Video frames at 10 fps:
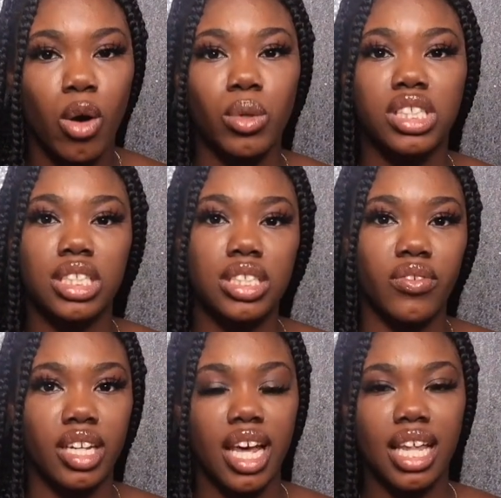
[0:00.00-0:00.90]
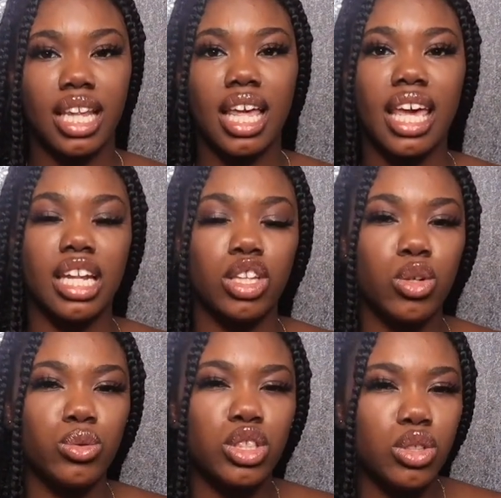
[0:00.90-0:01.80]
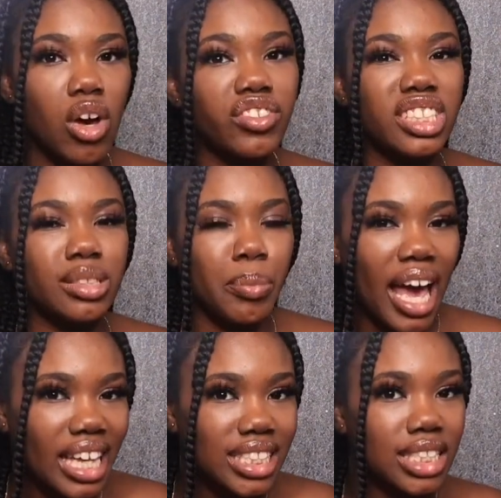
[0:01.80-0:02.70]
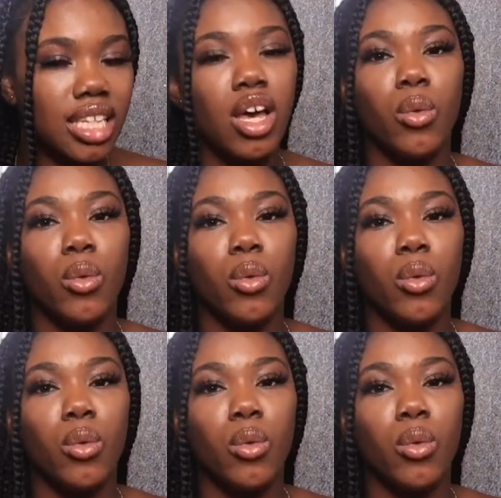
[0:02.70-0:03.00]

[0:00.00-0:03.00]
which is vanilla, and a little soft spice,